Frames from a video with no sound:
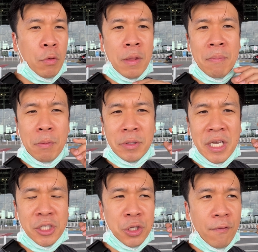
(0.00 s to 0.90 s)
the
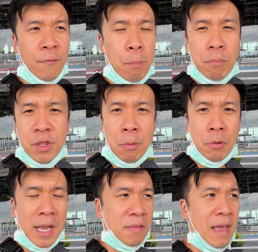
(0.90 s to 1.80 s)
implementation of the
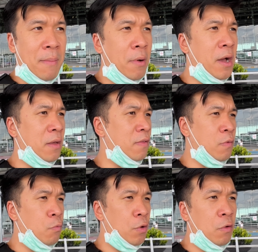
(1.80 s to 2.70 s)
Phuket Sandbox,
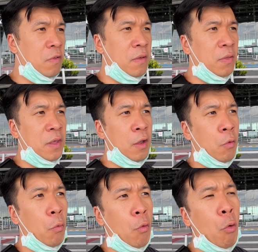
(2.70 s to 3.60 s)
reducing the
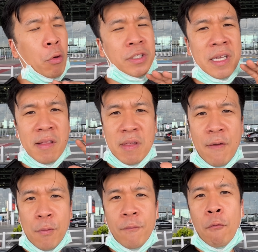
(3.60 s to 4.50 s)
quarantine stay
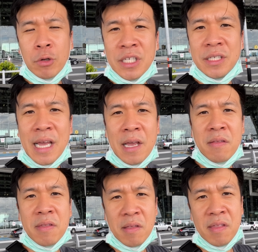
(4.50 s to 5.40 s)
from 14 days
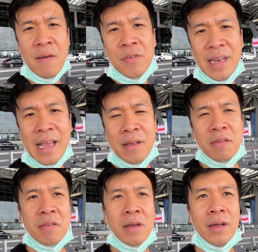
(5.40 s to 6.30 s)
to 7
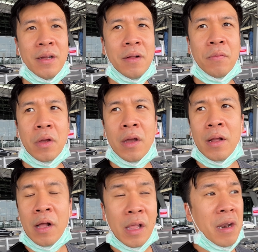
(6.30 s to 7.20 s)
days.
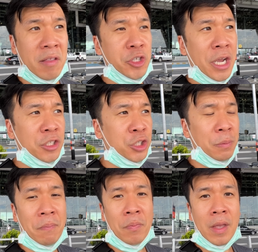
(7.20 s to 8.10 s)
A lot has changed.
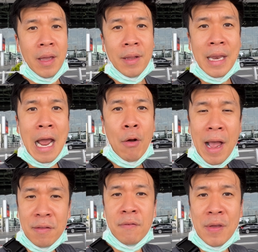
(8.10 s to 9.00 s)
Now,
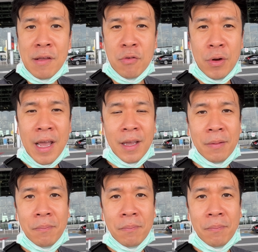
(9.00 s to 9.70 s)
as of yesterday,